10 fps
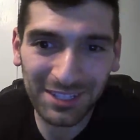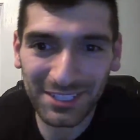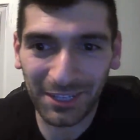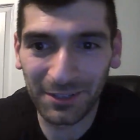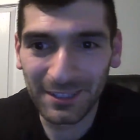
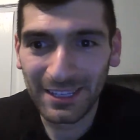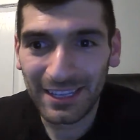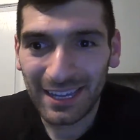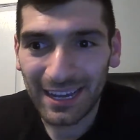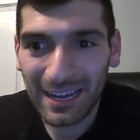So
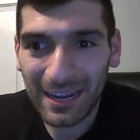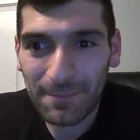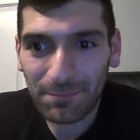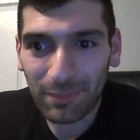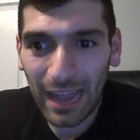
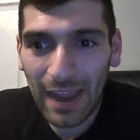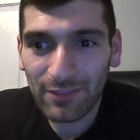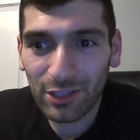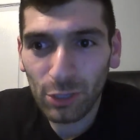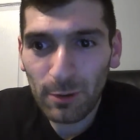I have
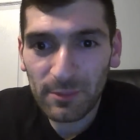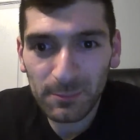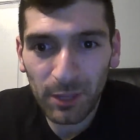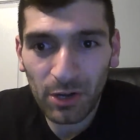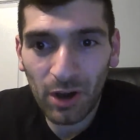the aluminum
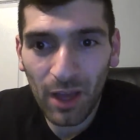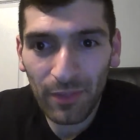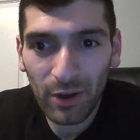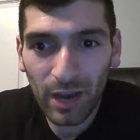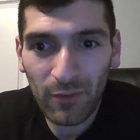splitter on
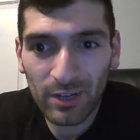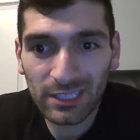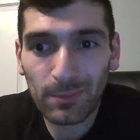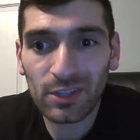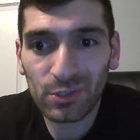there covering
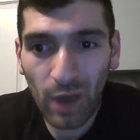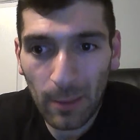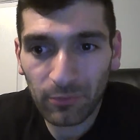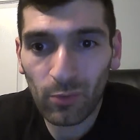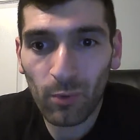some of the
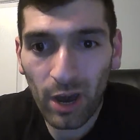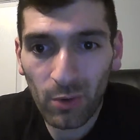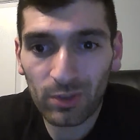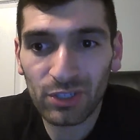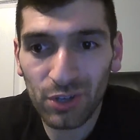scrapes from where
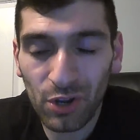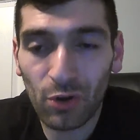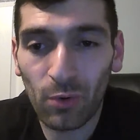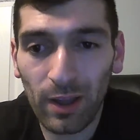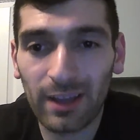it was new.